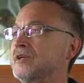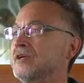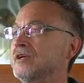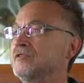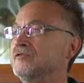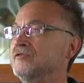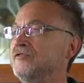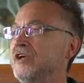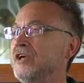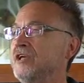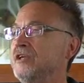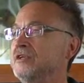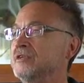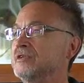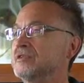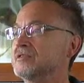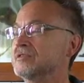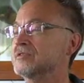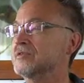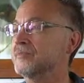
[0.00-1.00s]
And failing
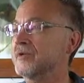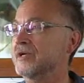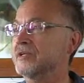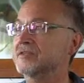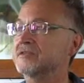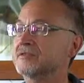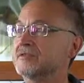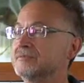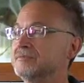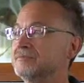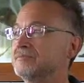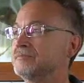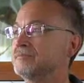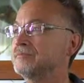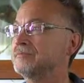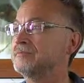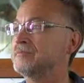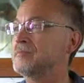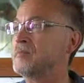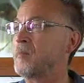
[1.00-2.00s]
is the best.
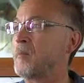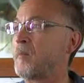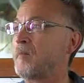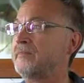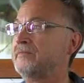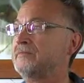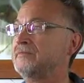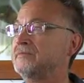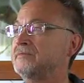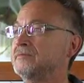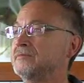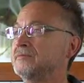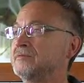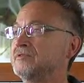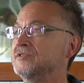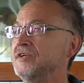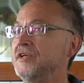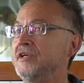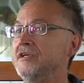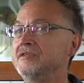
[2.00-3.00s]

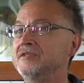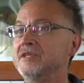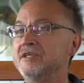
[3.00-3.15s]
Seeing